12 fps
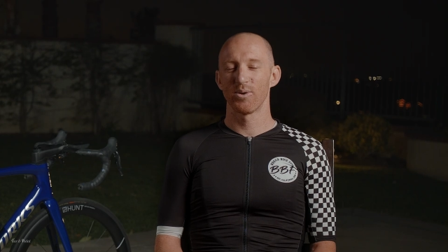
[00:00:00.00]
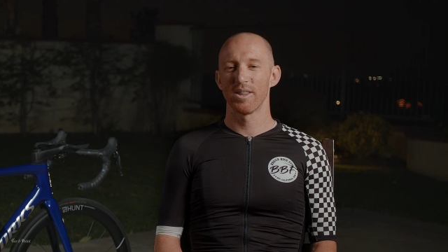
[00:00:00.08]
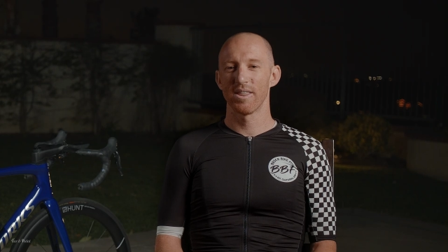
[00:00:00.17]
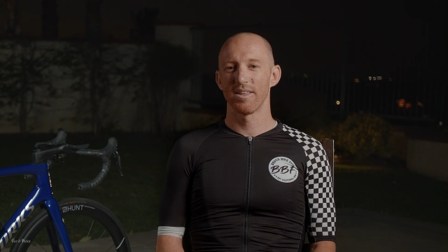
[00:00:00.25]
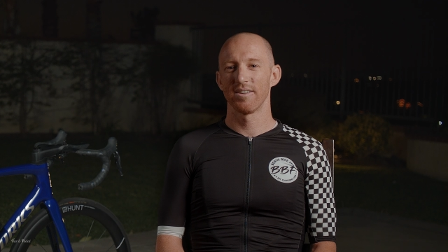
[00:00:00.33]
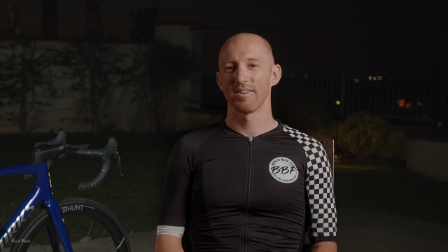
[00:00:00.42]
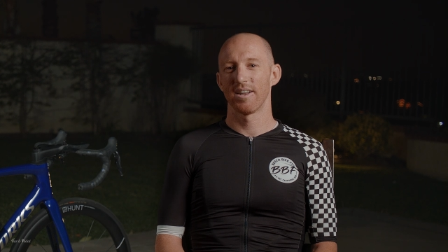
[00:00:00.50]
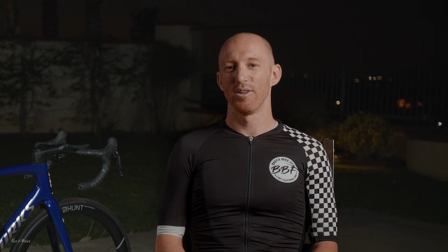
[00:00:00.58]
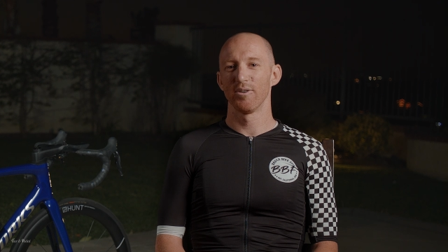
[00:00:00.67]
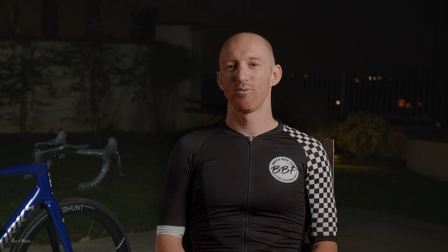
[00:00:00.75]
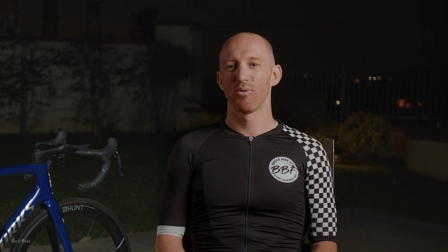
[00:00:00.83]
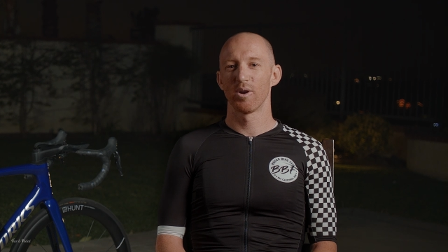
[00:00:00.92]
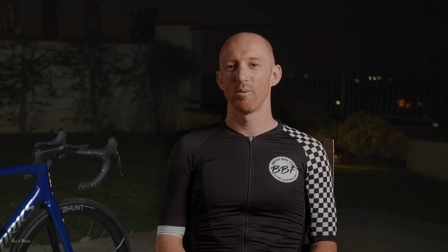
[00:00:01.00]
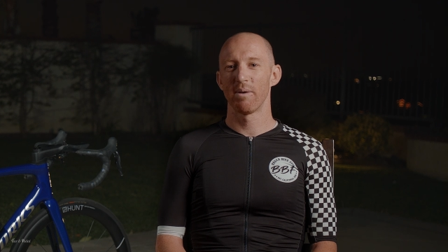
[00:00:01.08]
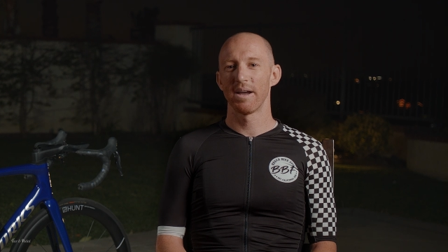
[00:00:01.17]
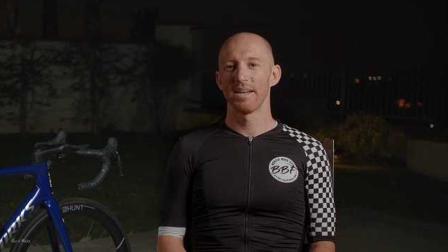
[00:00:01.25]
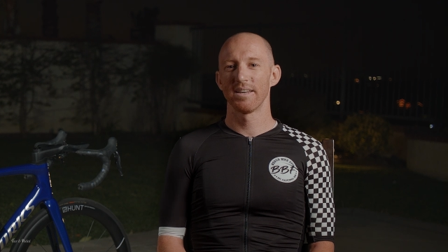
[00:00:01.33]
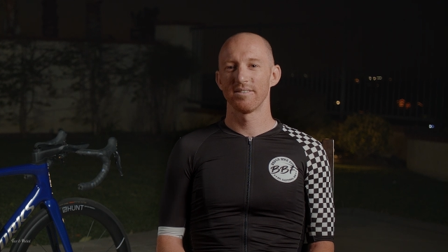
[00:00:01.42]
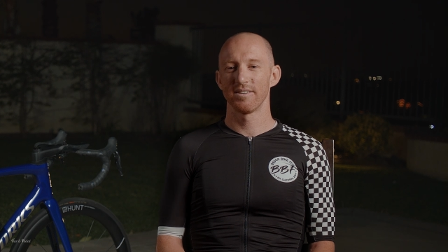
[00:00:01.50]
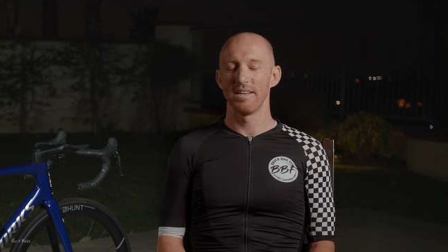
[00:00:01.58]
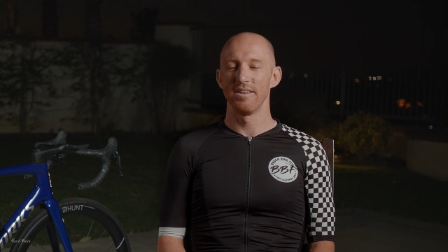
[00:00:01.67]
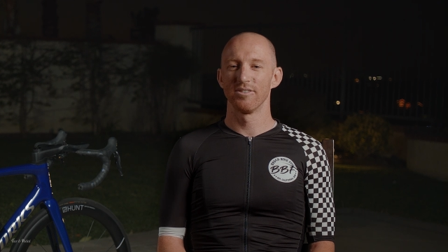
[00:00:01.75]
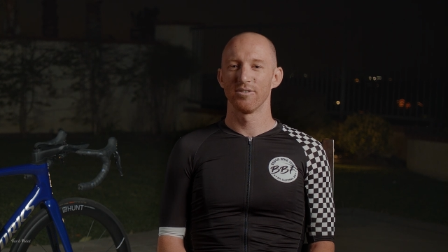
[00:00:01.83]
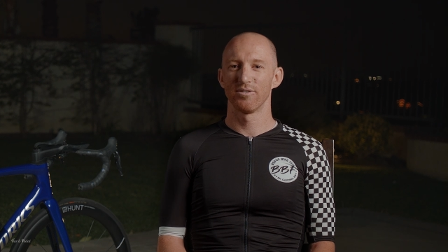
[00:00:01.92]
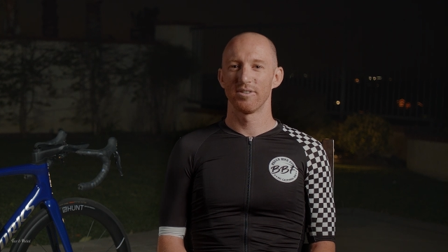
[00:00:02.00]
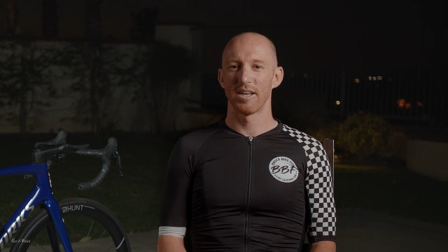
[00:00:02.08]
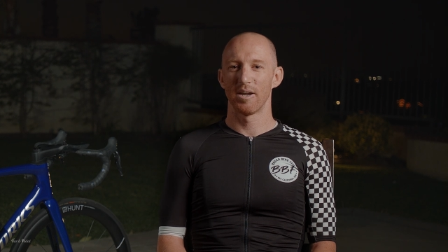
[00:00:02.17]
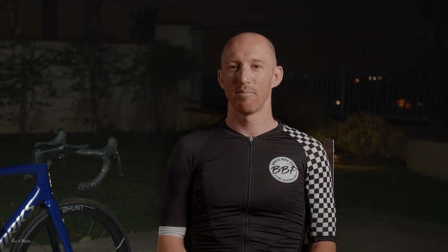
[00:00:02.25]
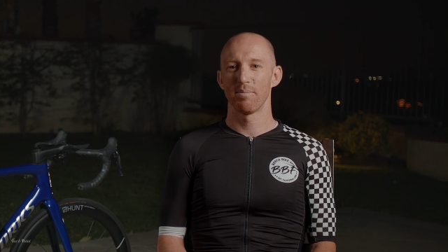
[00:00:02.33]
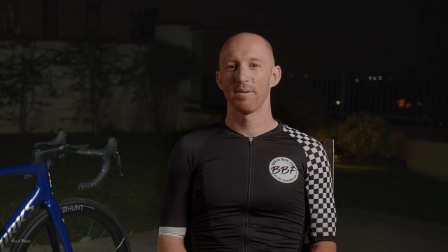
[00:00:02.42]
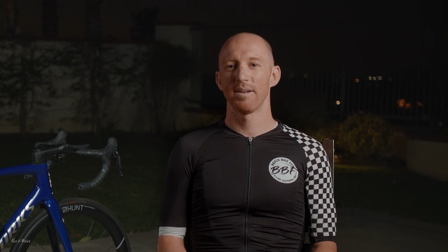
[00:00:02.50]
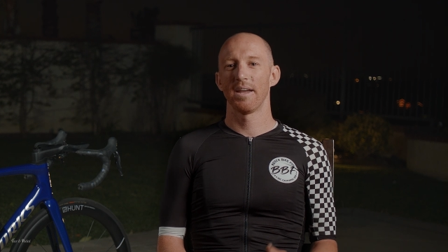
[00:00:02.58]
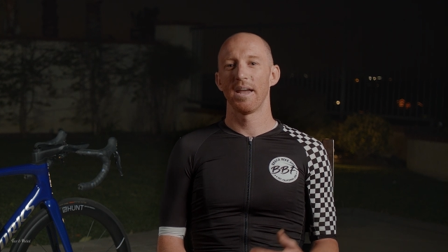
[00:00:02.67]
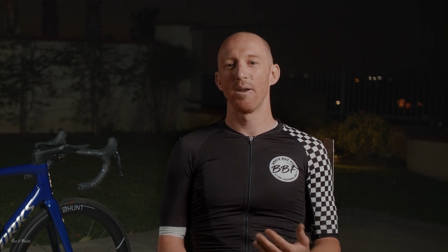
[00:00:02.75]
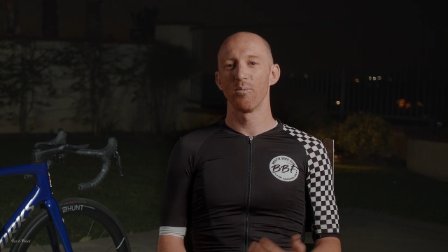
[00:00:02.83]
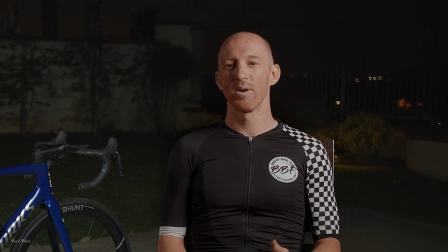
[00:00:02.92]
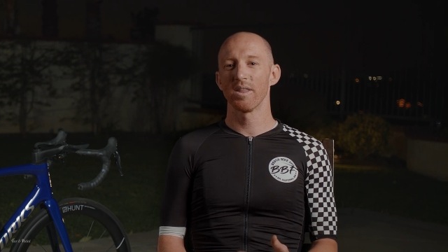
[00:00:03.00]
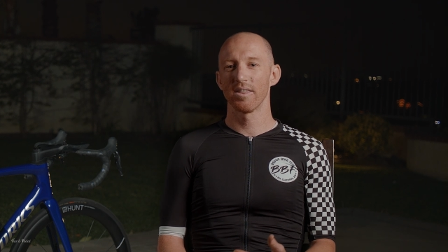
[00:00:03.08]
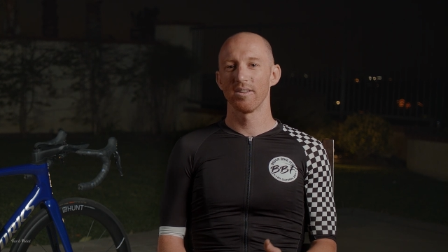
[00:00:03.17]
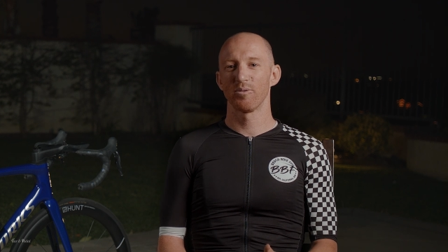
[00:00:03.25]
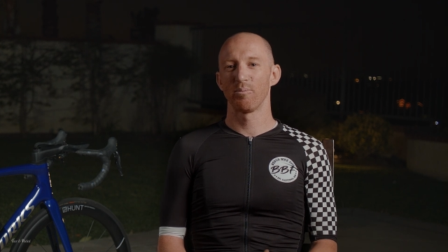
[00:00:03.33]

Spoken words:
one of the things that I look for in a bike is ease of setup. And with this